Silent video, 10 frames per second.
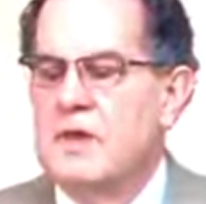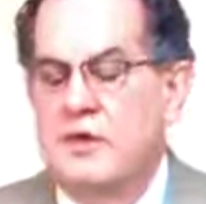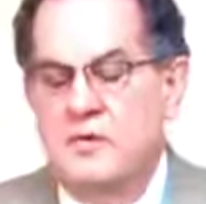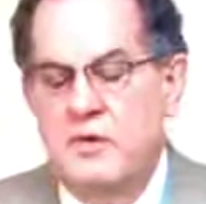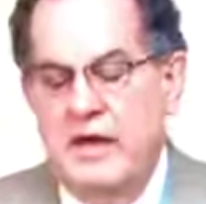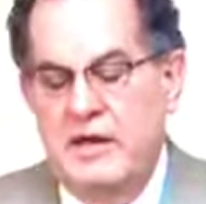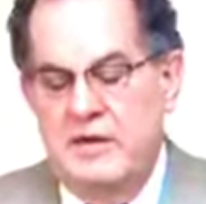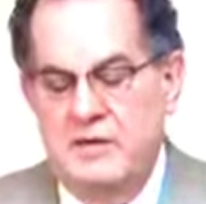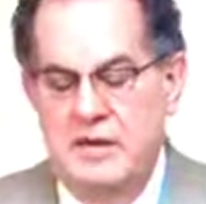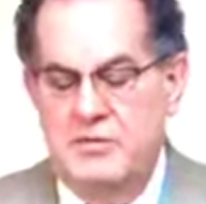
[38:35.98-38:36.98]
And you
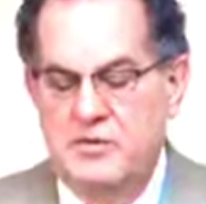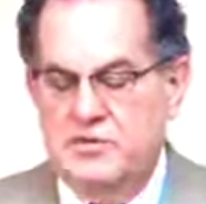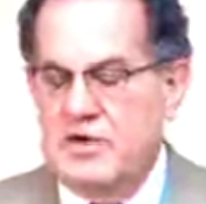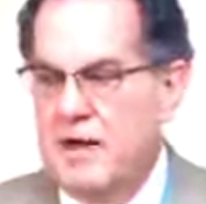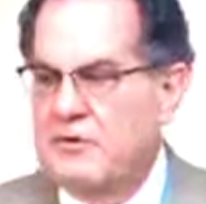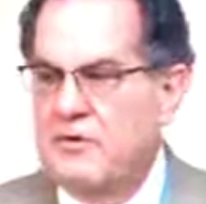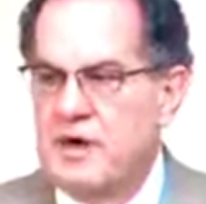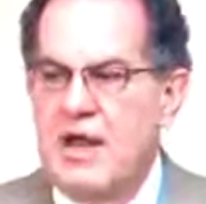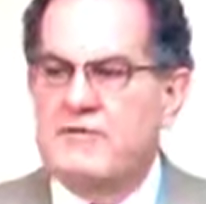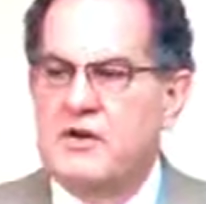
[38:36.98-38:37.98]
read Hebrews chapter
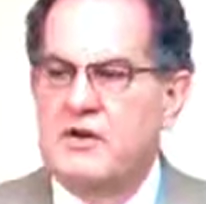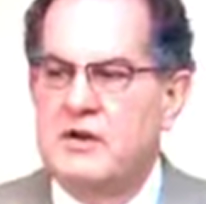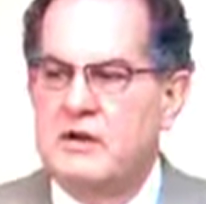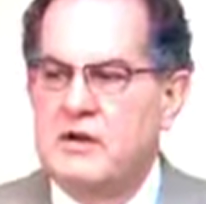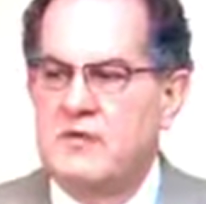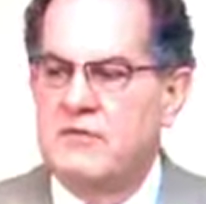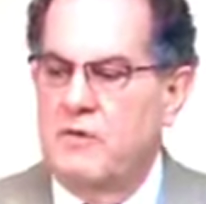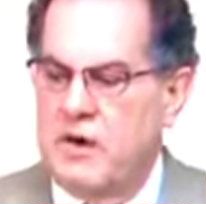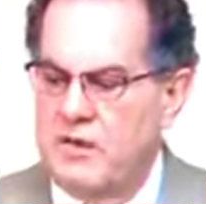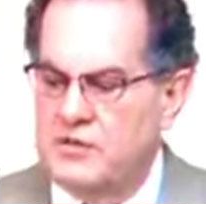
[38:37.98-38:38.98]
11,
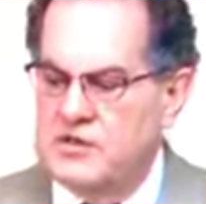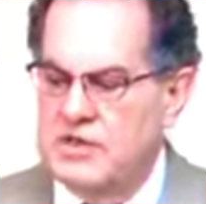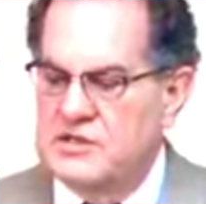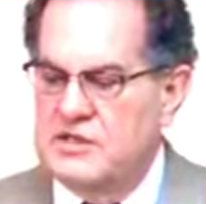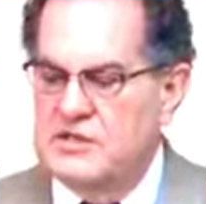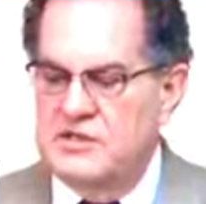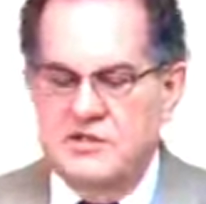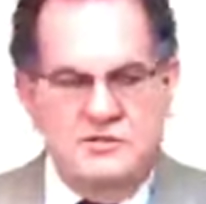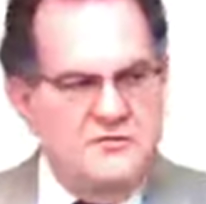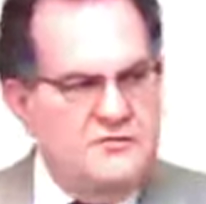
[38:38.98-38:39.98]
every one of those
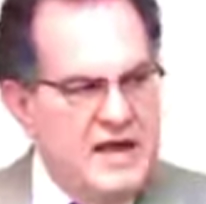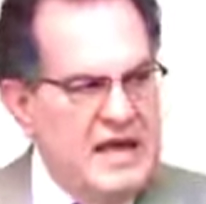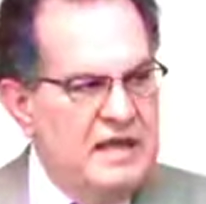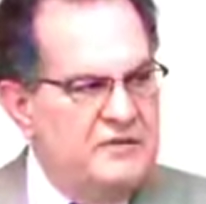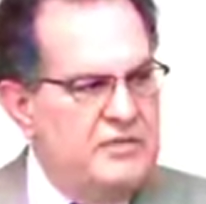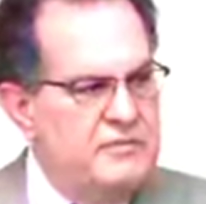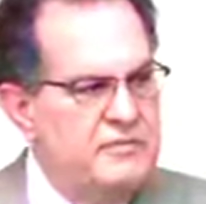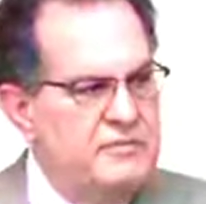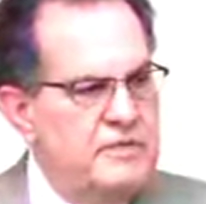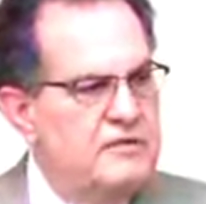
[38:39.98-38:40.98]
instances of faith
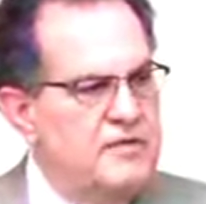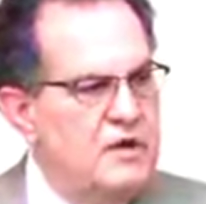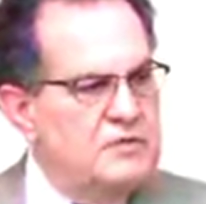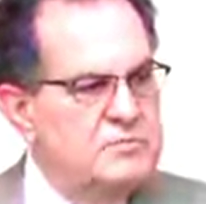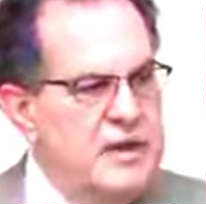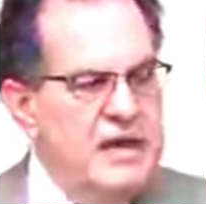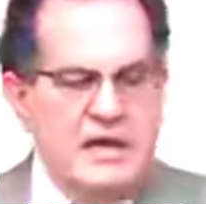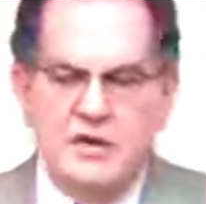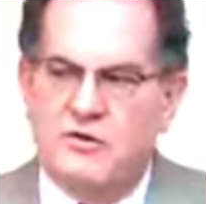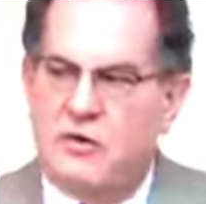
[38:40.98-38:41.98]
of those
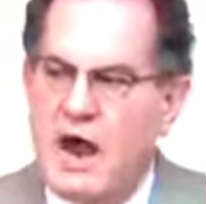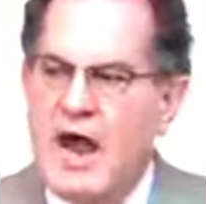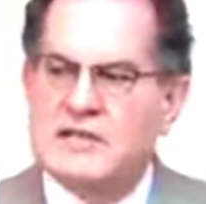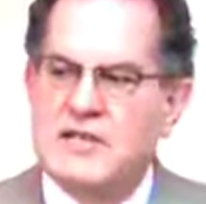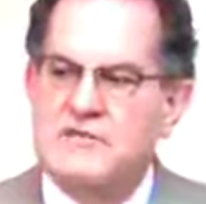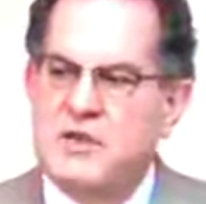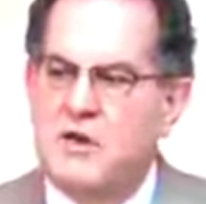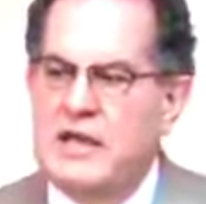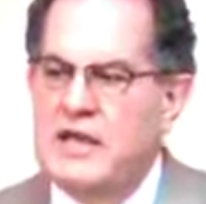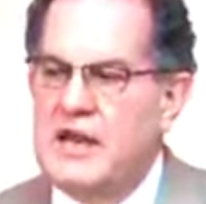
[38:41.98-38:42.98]
being in Christ, even
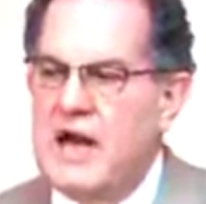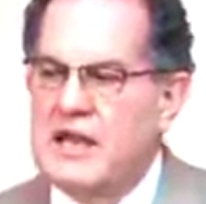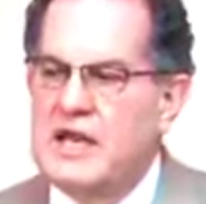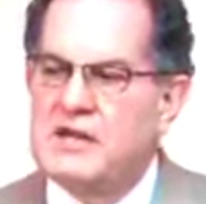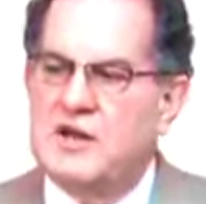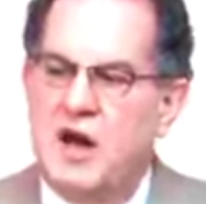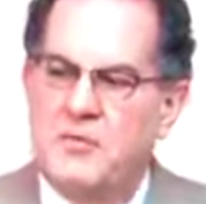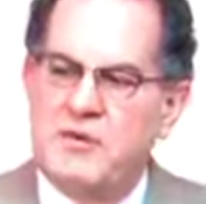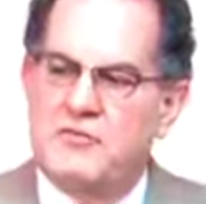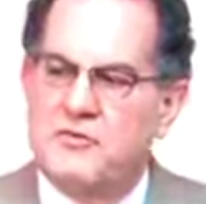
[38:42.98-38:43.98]
though he had not yet
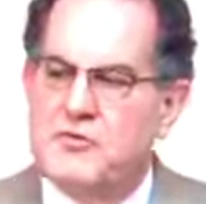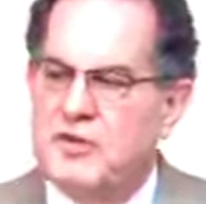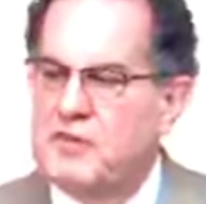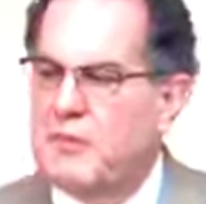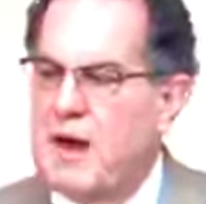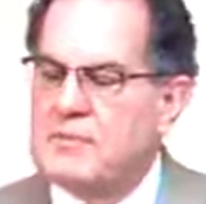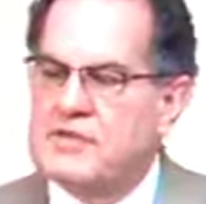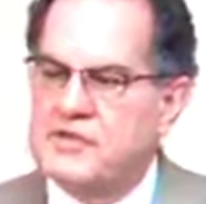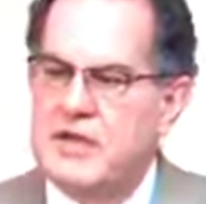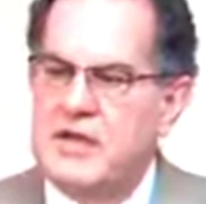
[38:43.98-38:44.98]
come and fulfilled the
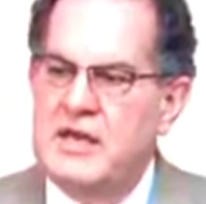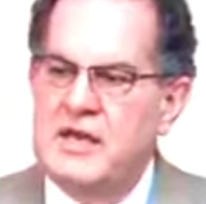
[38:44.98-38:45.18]
promises.